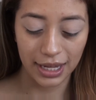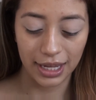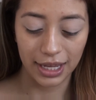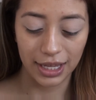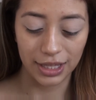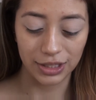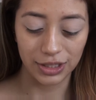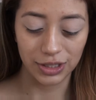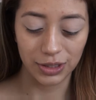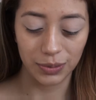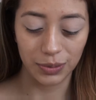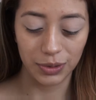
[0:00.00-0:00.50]

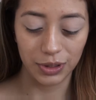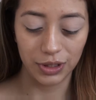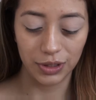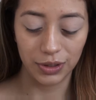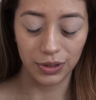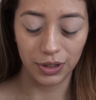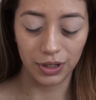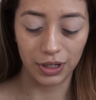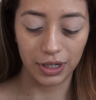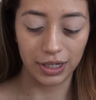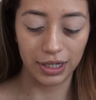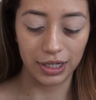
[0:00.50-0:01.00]
And so what
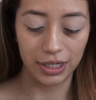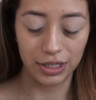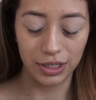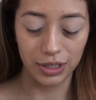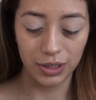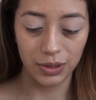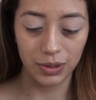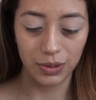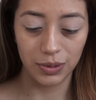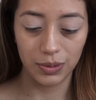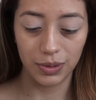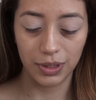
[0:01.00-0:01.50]
you're going to
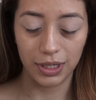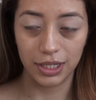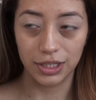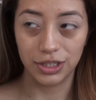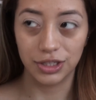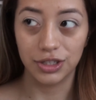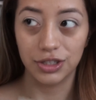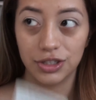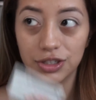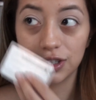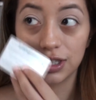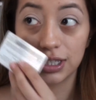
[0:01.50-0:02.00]
do is
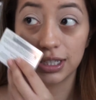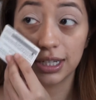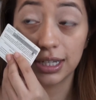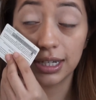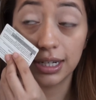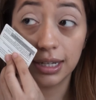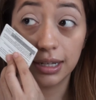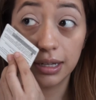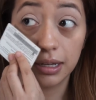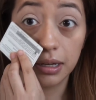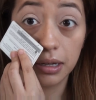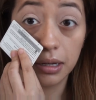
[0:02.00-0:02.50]
you're just going
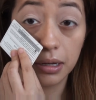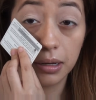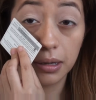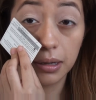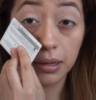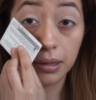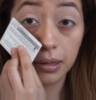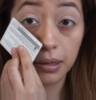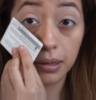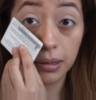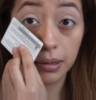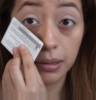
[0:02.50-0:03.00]
to
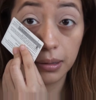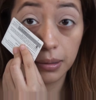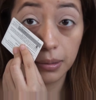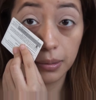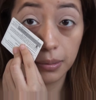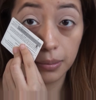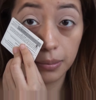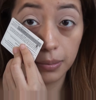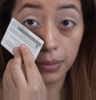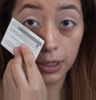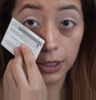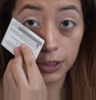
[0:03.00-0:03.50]

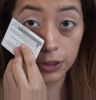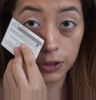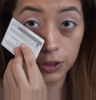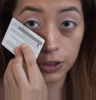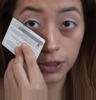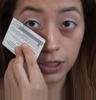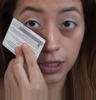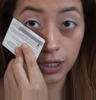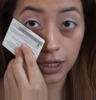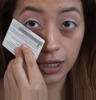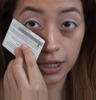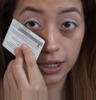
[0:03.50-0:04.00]
make sure to
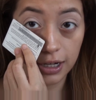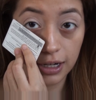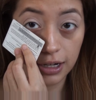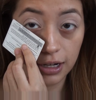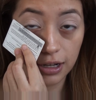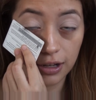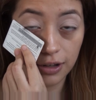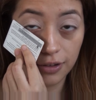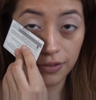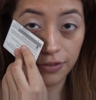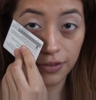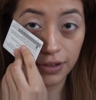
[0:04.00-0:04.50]
cut it
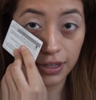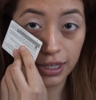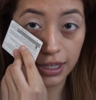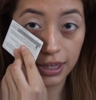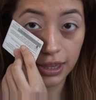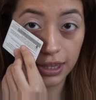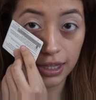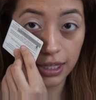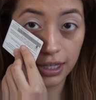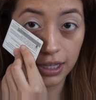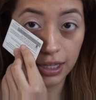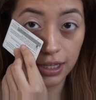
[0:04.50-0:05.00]
off in
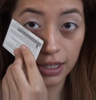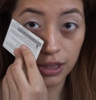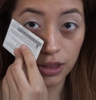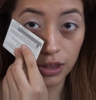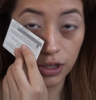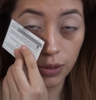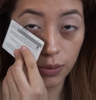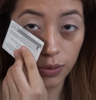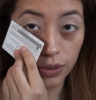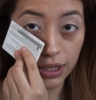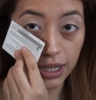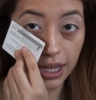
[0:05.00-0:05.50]
the
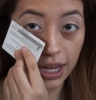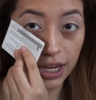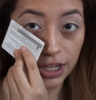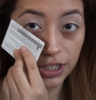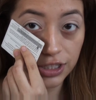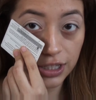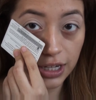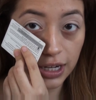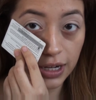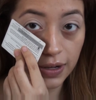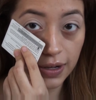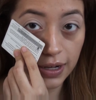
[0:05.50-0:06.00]
lower
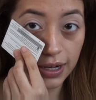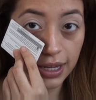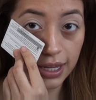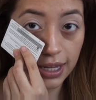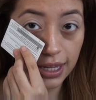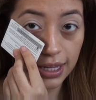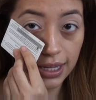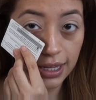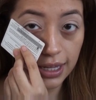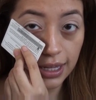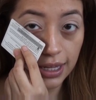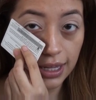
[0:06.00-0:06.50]
lash area.
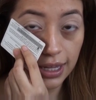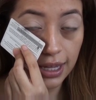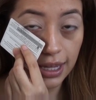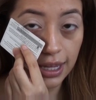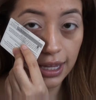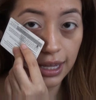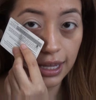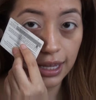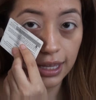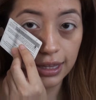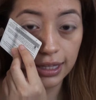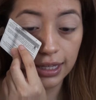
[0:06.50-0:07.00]

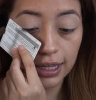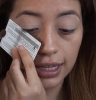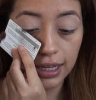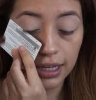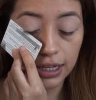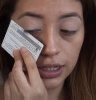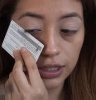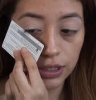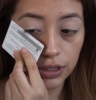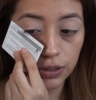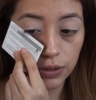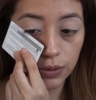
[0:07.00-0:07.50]
And then
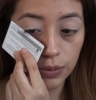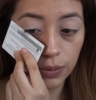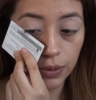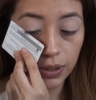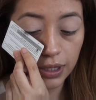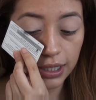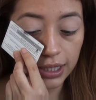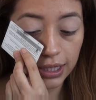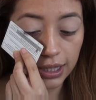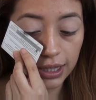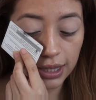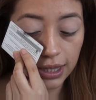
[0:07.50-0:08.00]
you
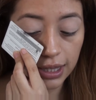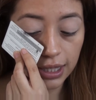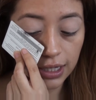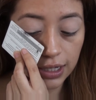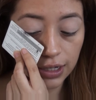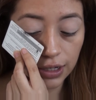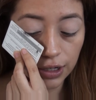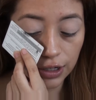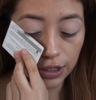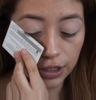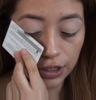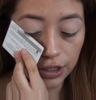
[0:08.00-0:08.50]
want the
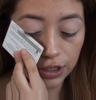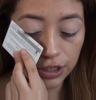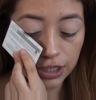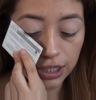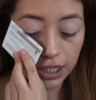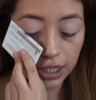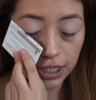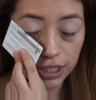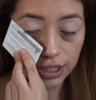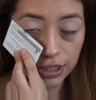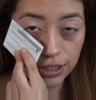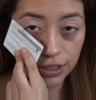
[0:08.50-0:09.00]
darker
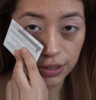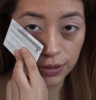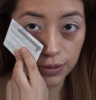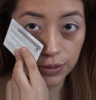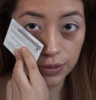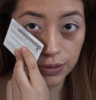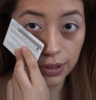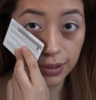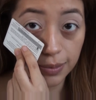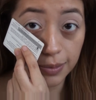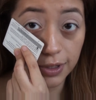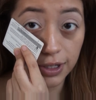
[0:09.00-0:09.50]
shade, so
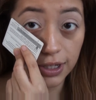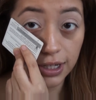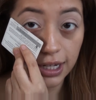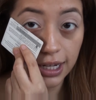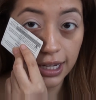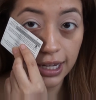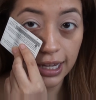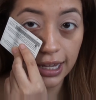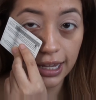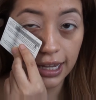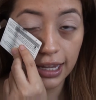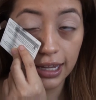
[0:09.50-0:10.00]
Dreamer,
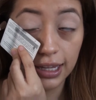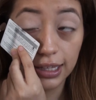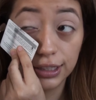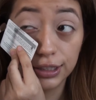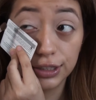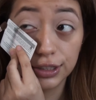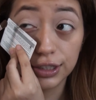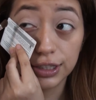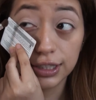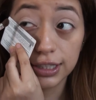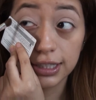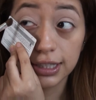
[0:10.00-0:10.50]
and
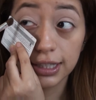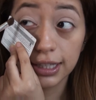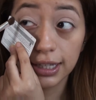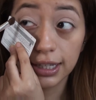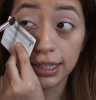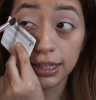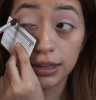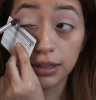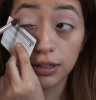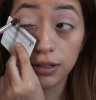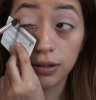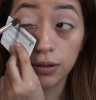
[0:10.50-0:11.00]
just
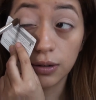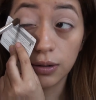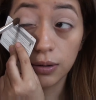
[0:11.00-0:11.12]
like the